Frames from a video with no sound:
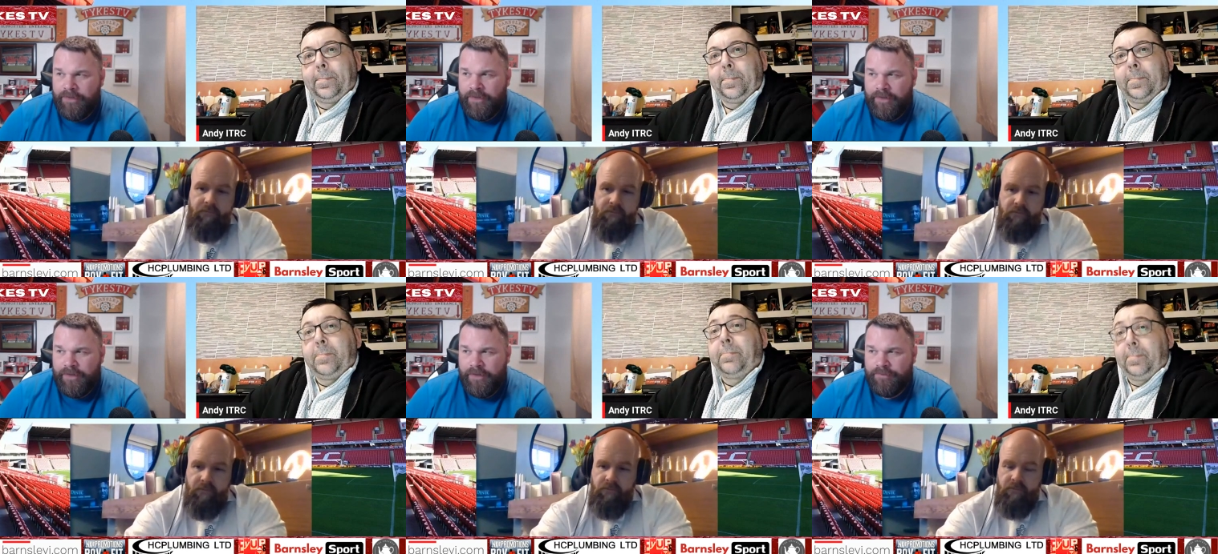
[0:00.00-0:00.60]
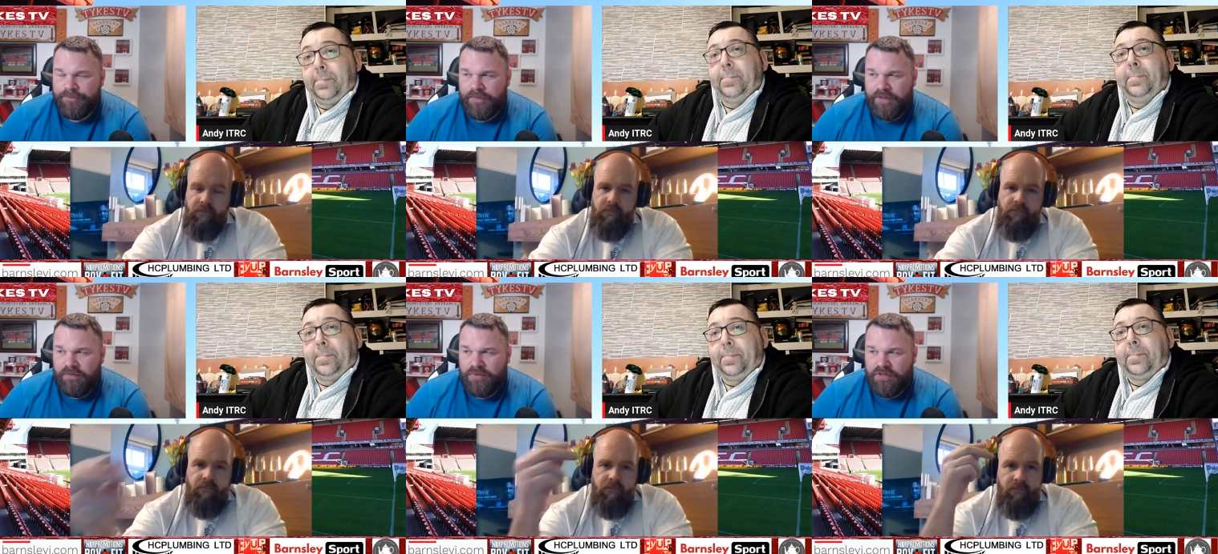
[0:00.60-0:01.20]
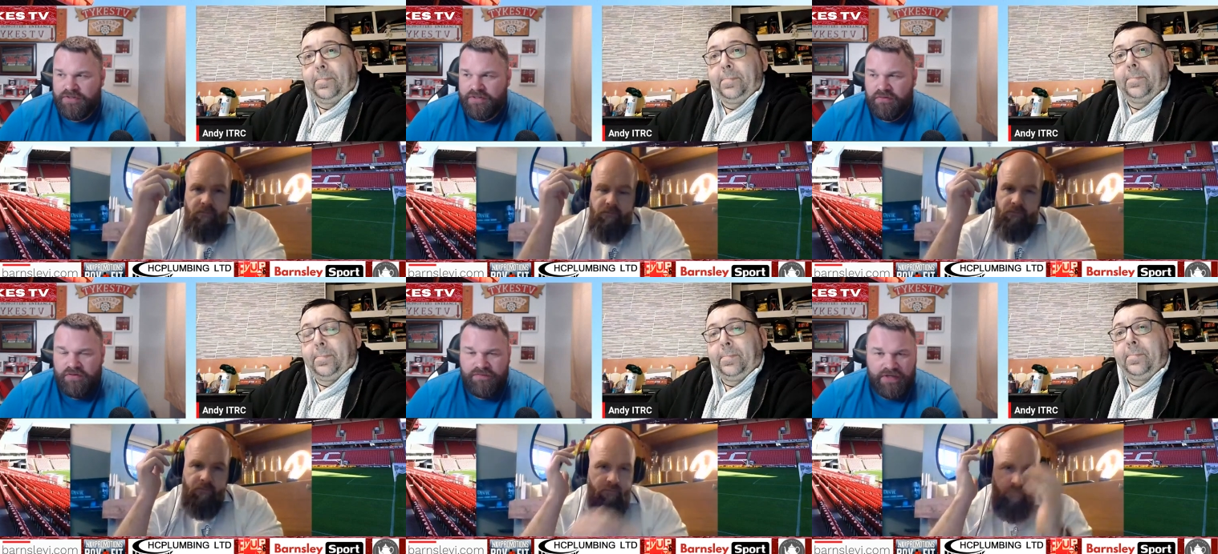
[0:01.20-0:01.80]
Speaker 1: Um, because I
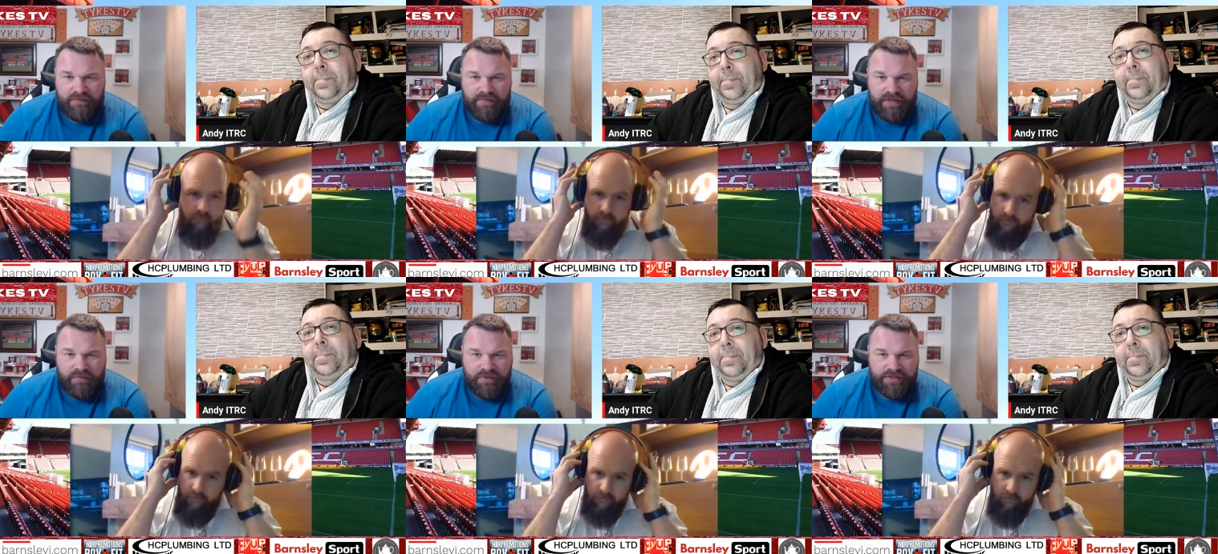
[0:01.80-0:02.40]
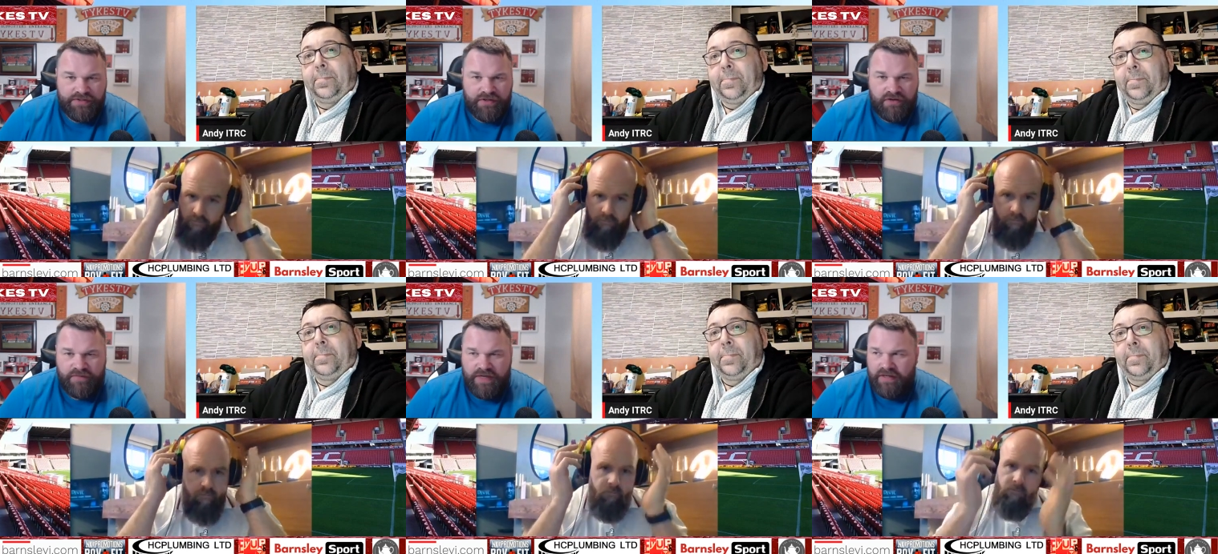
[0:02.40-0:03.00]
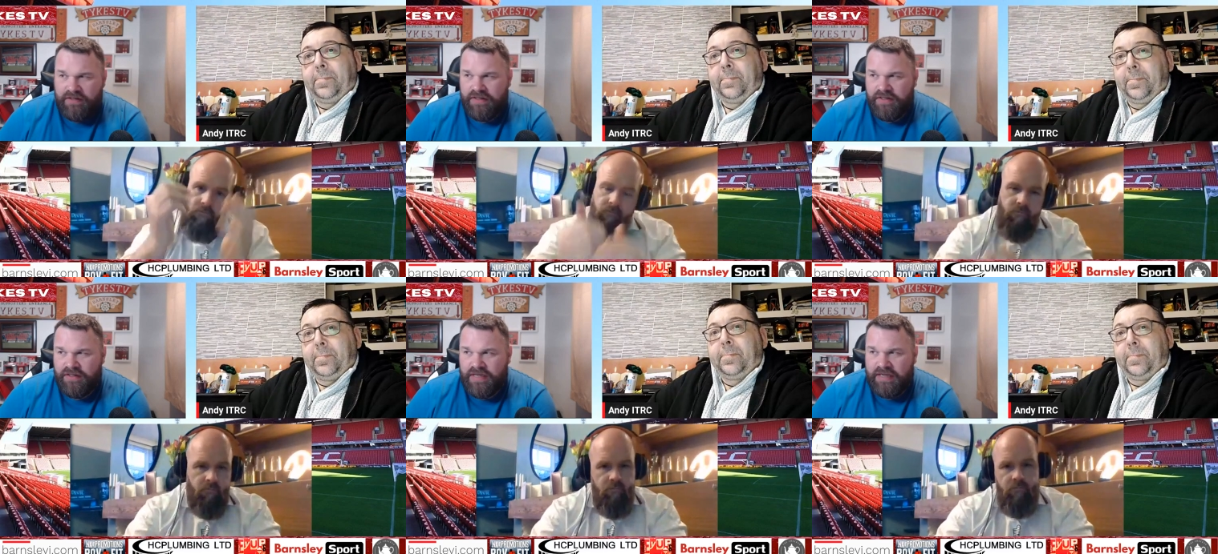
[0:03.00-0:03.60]
don't know if any anybody saw that.
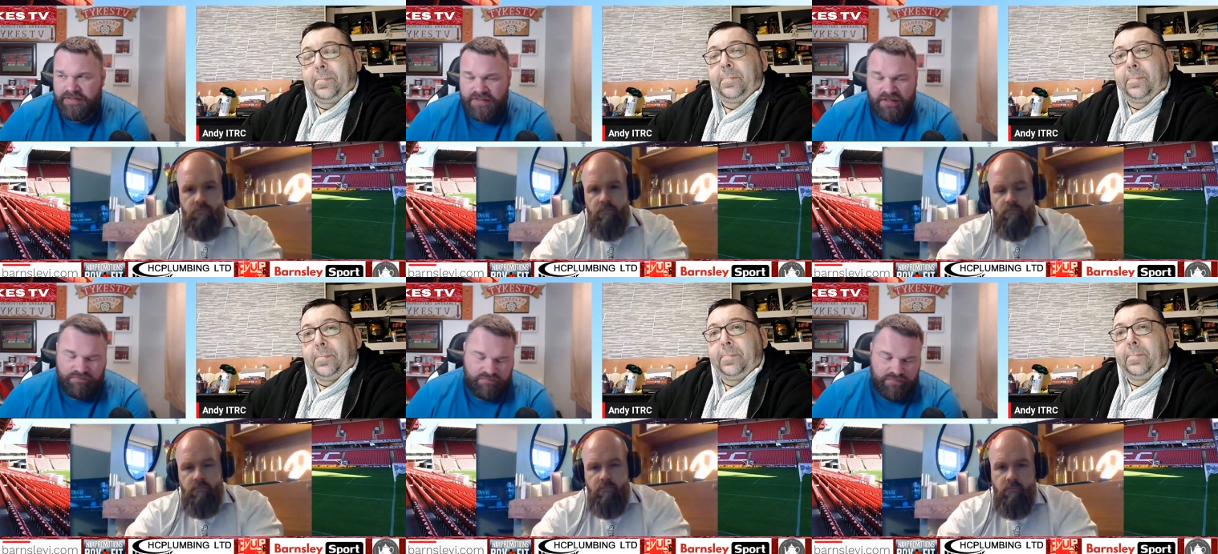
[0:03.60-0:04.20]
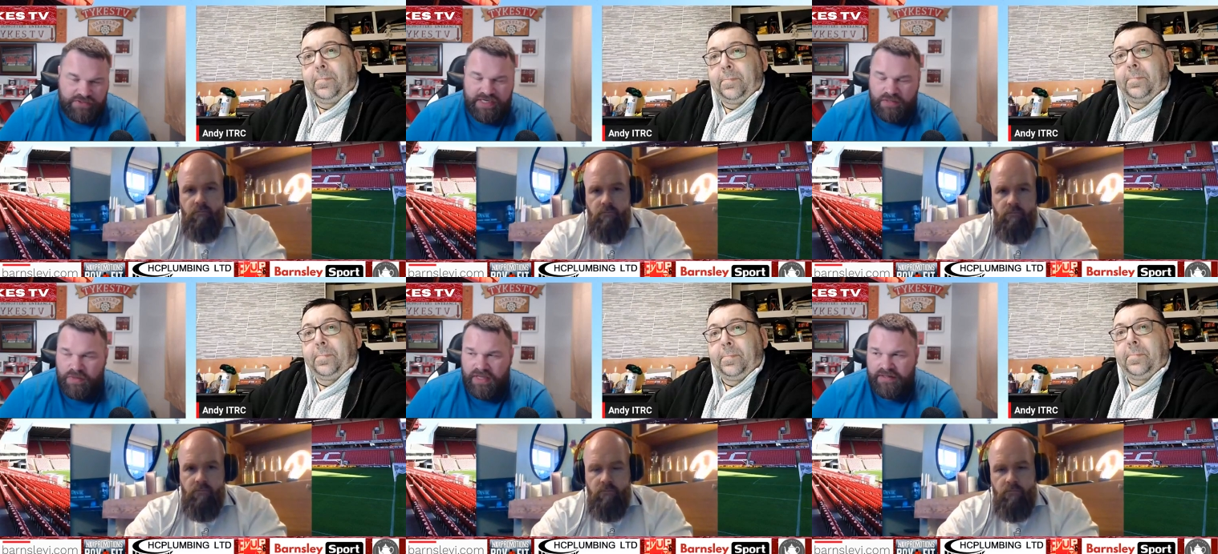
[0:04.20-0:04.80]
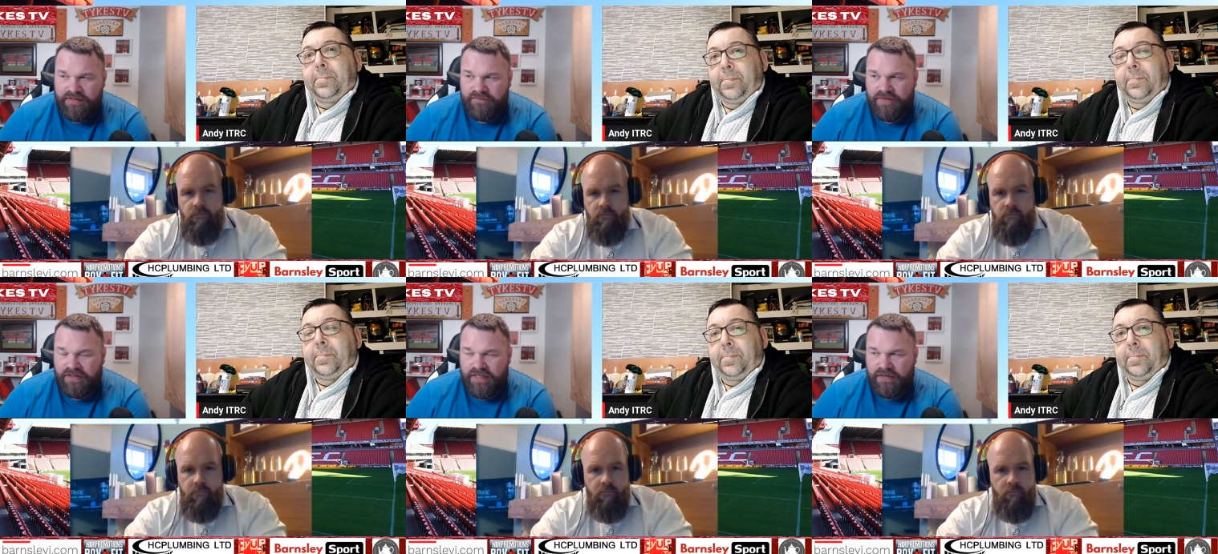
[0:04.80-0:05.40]
Uh, I, I stayed well end of
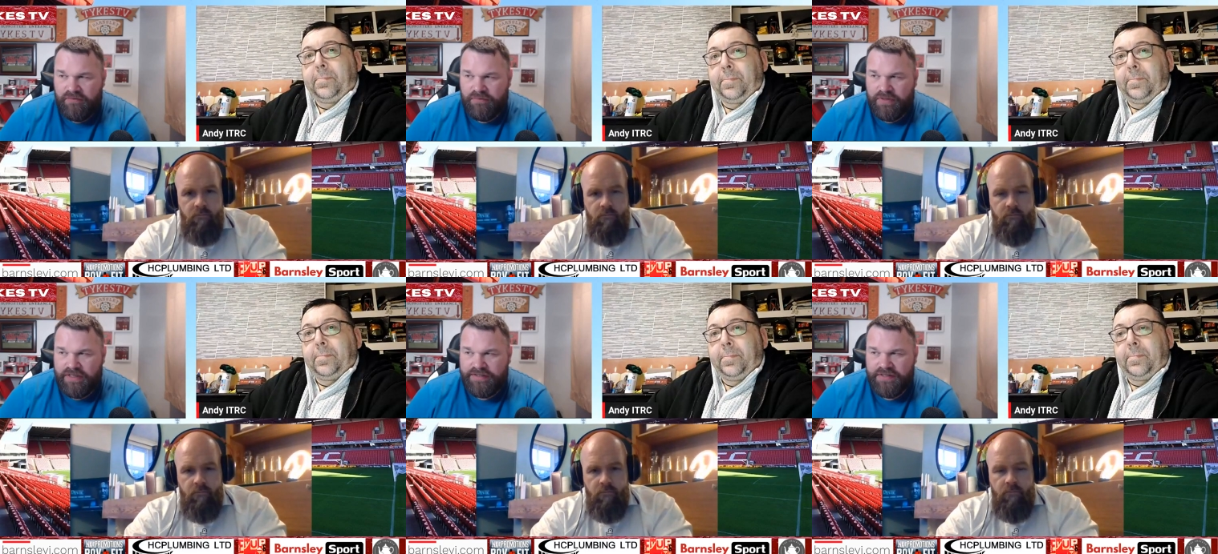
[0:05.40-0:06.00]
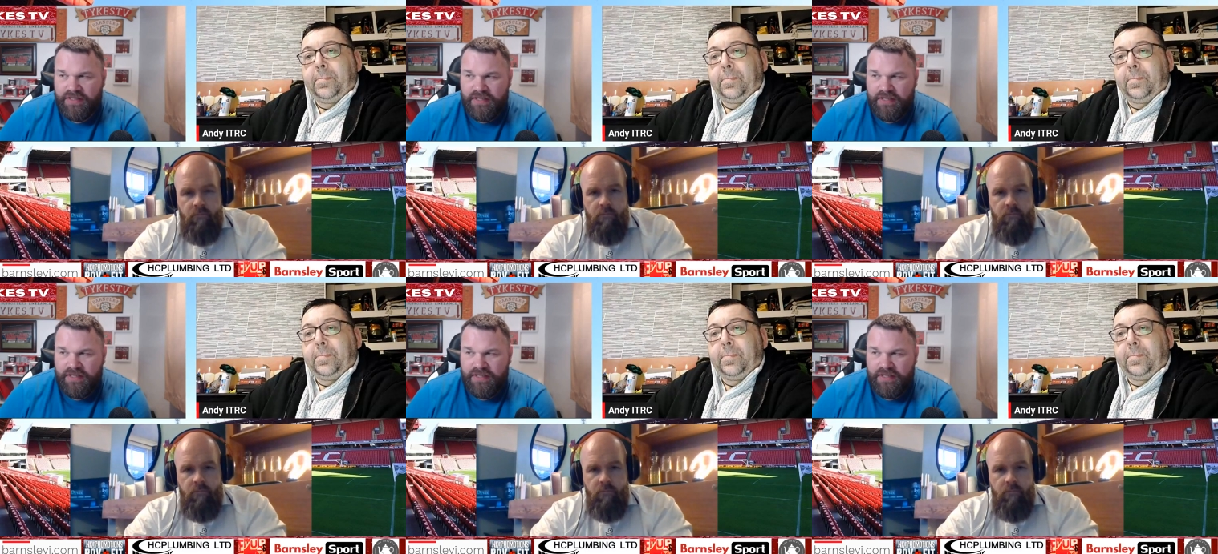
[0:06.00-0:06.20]
that night with players,